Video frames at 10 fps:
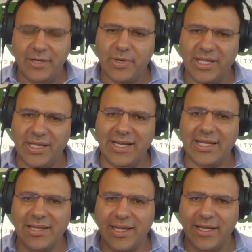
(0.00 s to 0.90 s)
We're eating
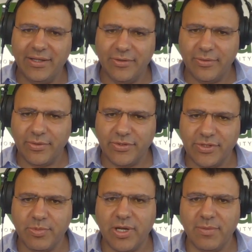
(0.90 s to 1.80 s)
at night, which
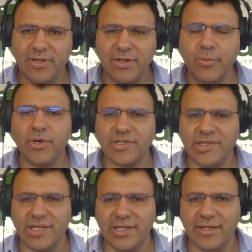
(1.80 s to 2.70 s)
is probably the
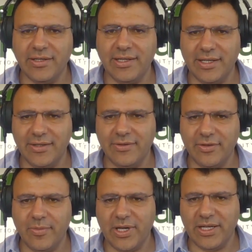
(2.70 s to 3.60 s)
worst thing you can do to
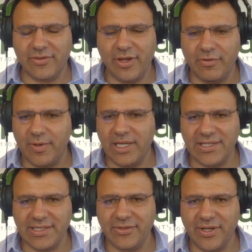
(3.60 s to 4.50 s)
the body. So everyone
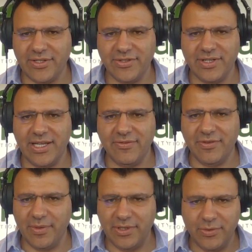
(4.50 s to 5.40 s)
listening to us today, if
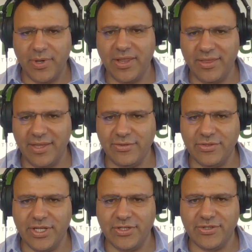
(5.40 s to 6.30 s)
you want to do one thing to
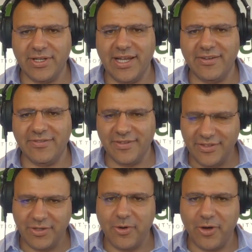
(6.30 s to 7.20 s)
change your life
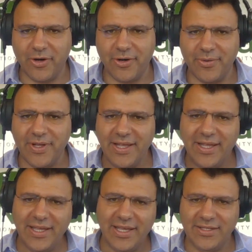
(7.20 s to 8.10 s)
tomorrow,
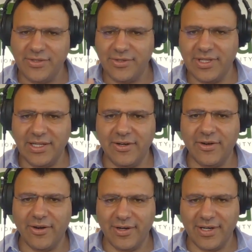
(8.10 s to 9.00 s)
eat your dinner
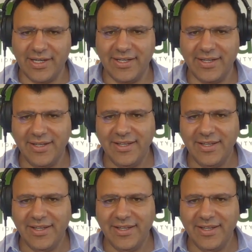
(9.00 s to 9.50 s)
early.